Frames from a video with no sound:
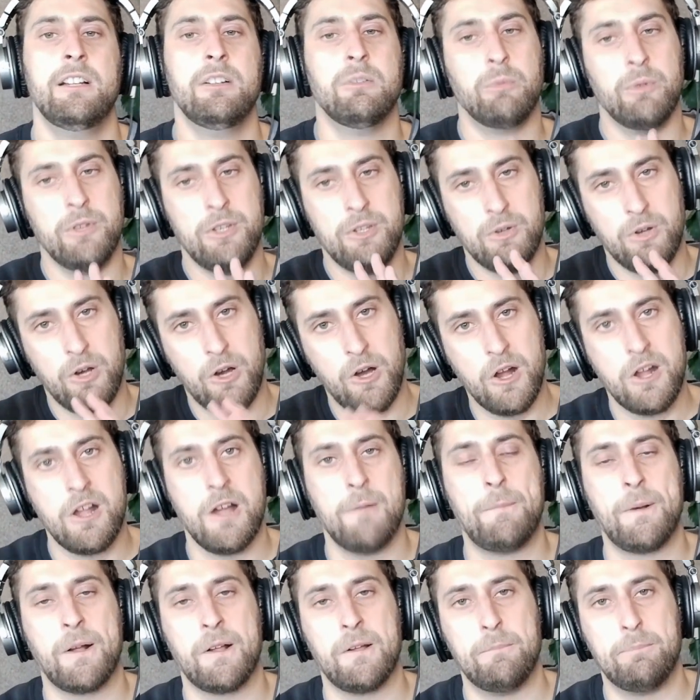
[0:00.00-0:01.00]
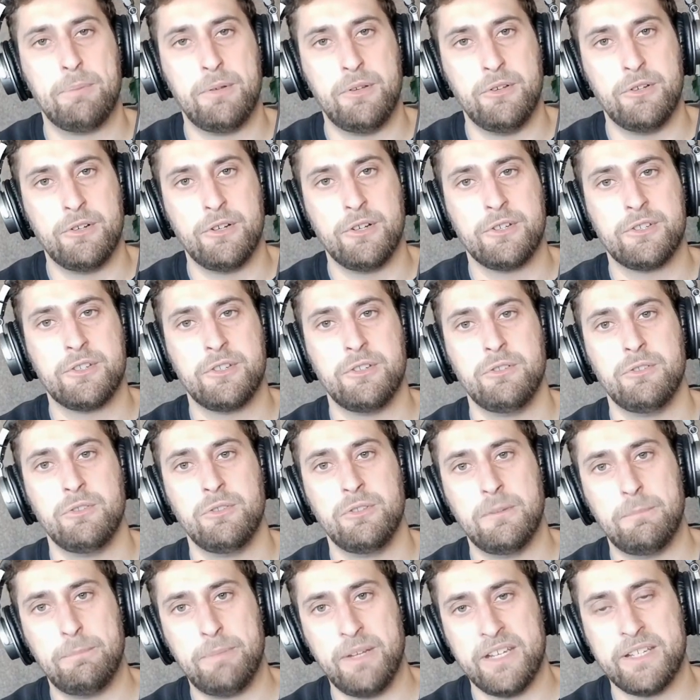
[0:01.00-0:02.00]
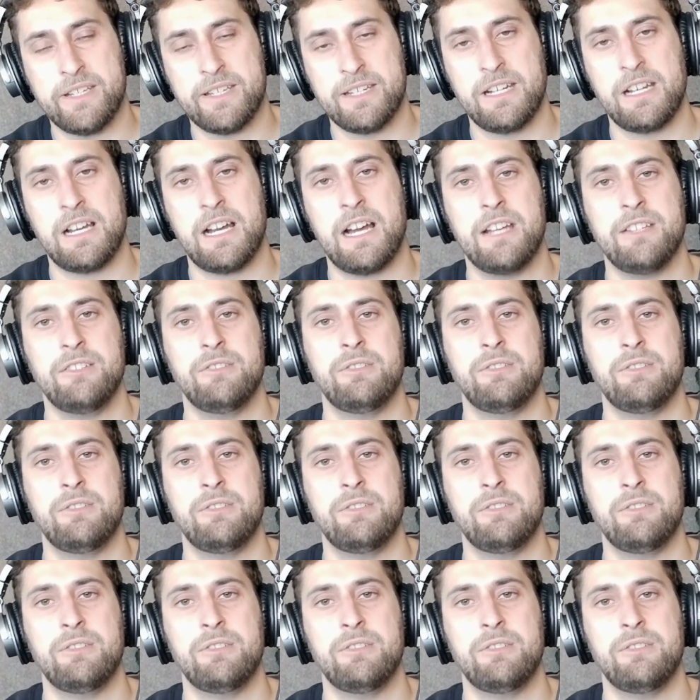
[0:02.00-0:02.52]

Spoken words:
When you hook up a computer to the BCI,